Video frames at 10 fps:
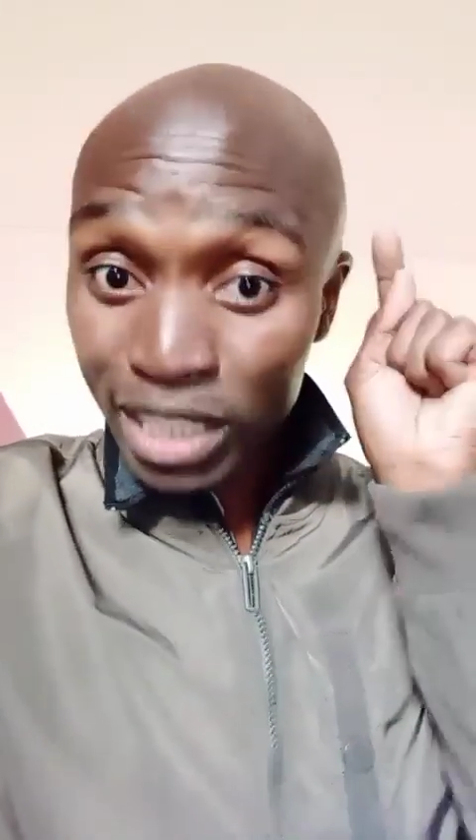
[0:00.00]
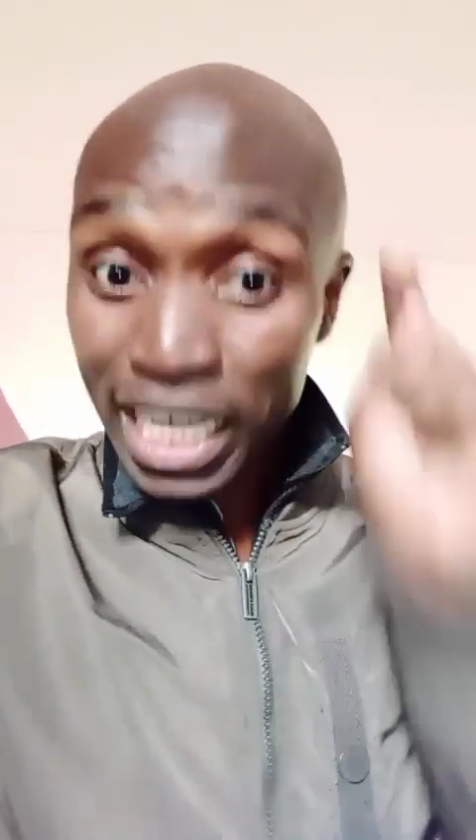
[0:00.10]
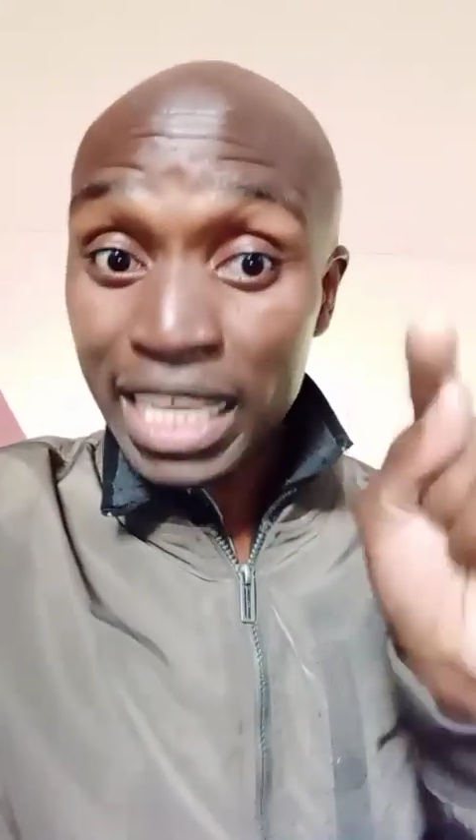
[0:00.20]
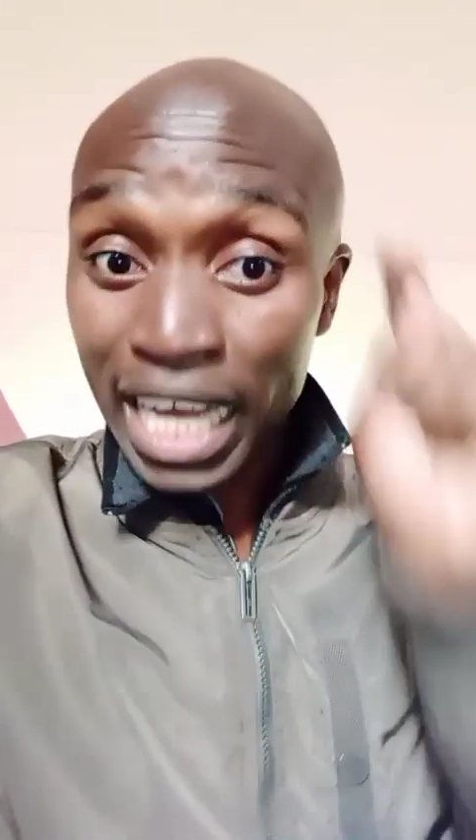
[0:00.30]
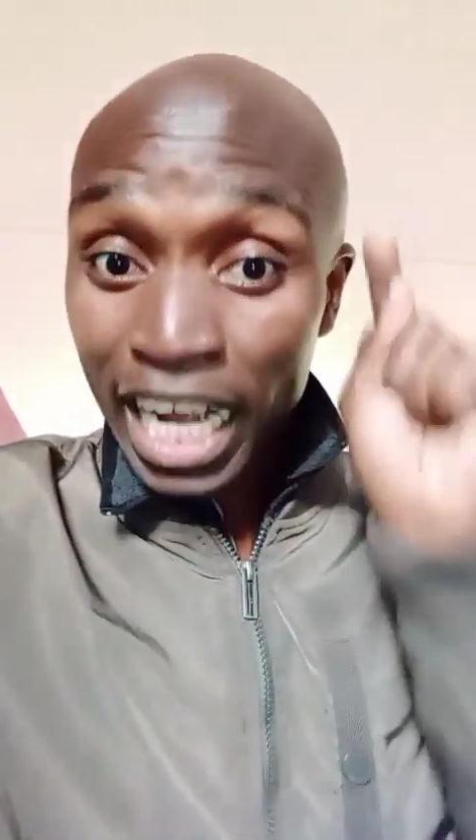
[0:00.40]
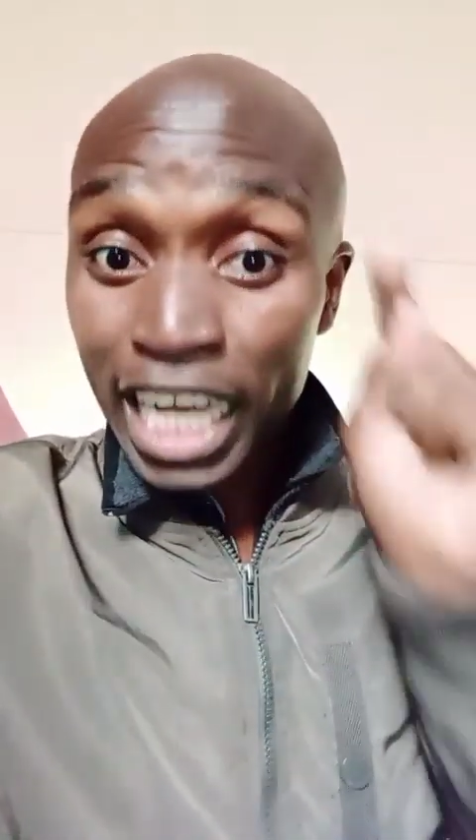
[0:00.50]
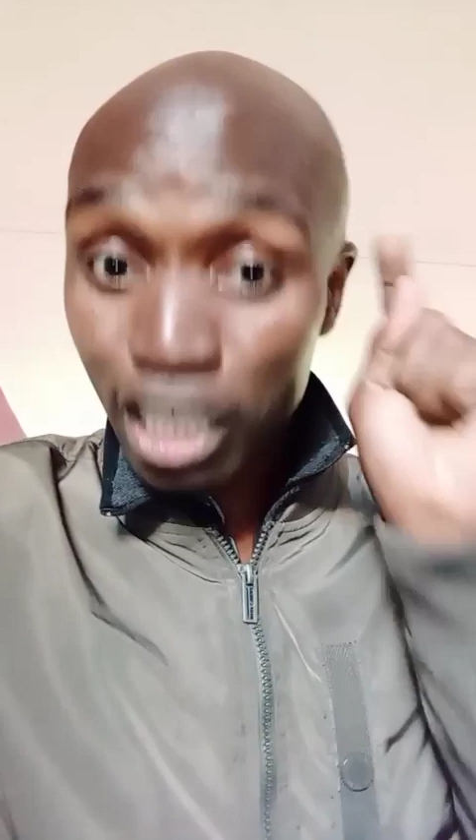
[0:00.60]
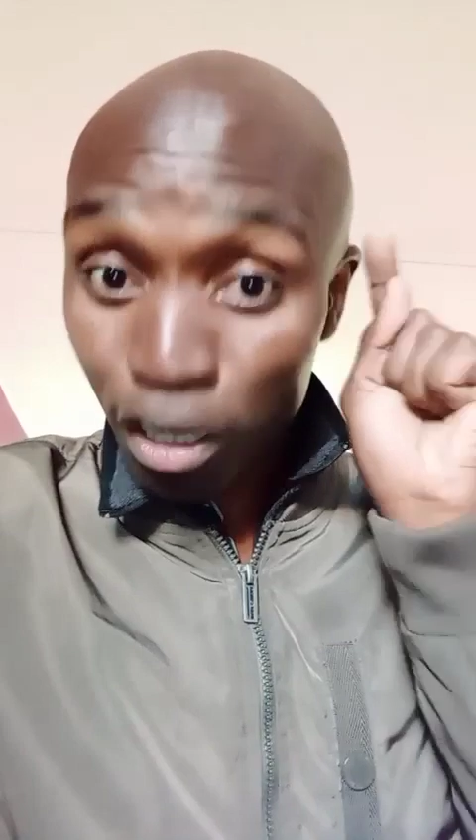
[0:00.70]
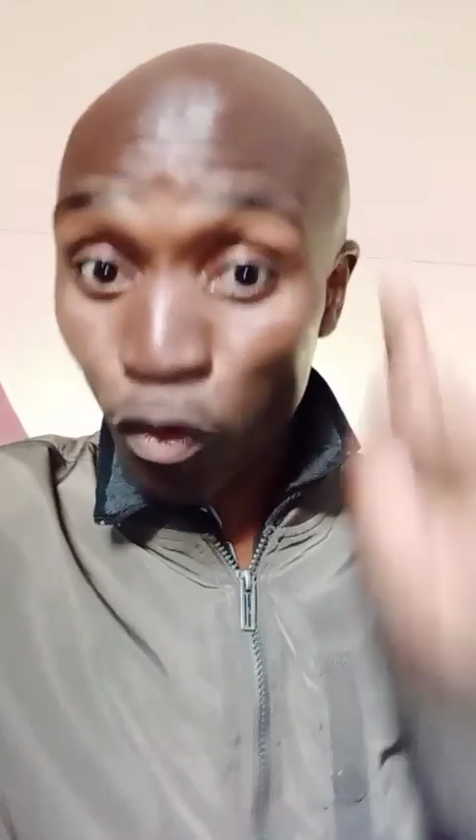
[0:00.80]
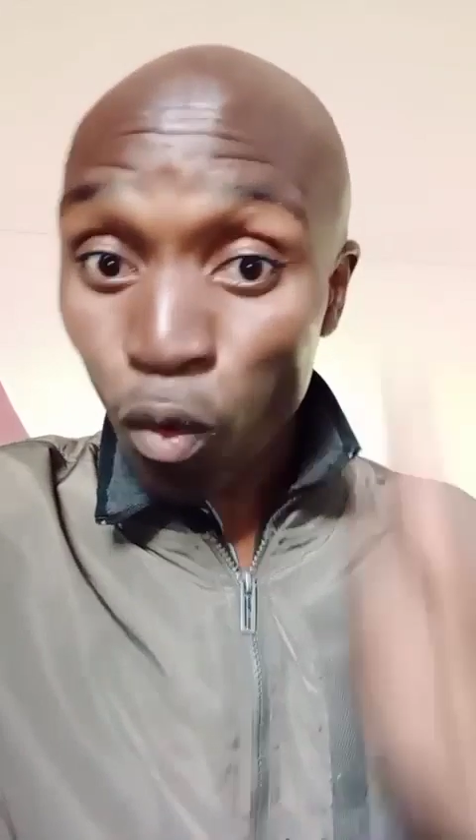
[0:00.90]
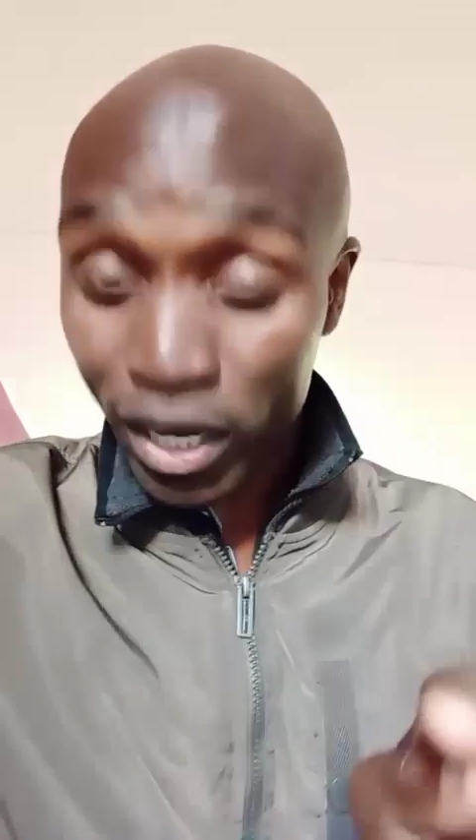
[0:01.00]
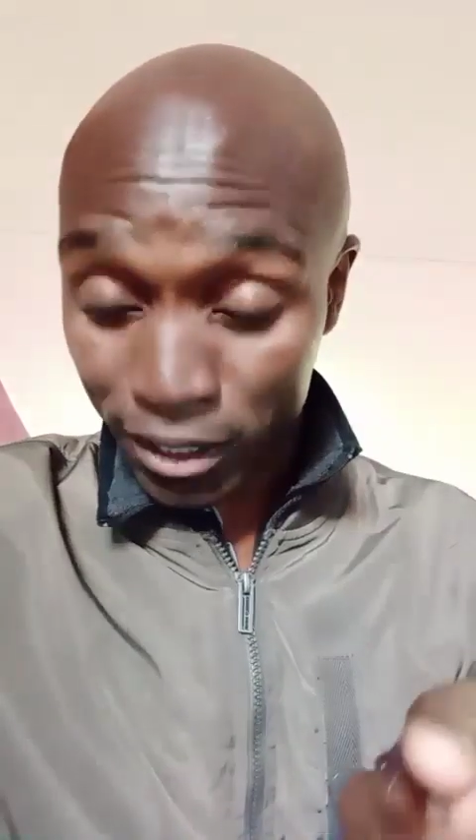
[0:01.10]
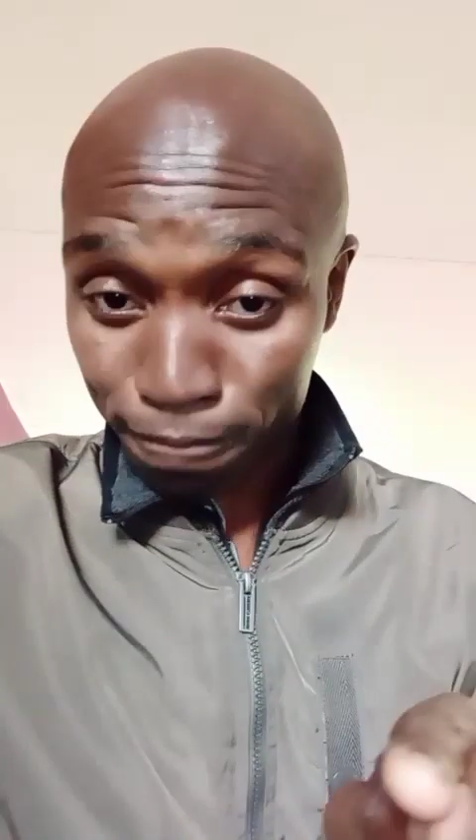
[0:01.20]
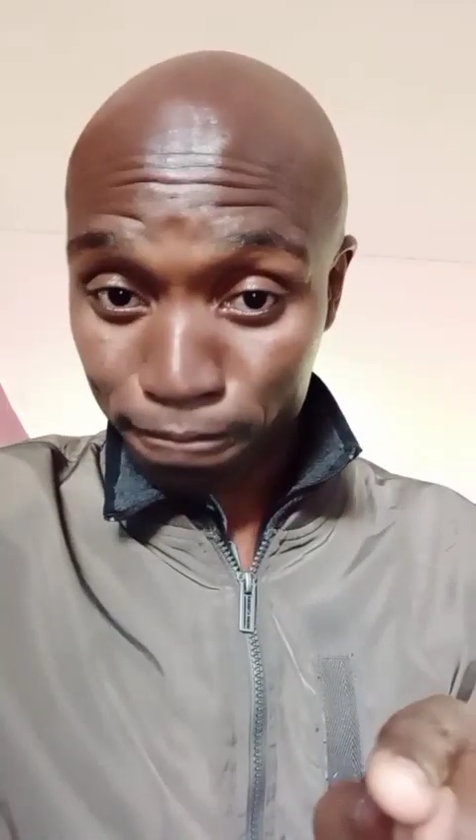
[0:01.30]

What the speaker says: take the country forward.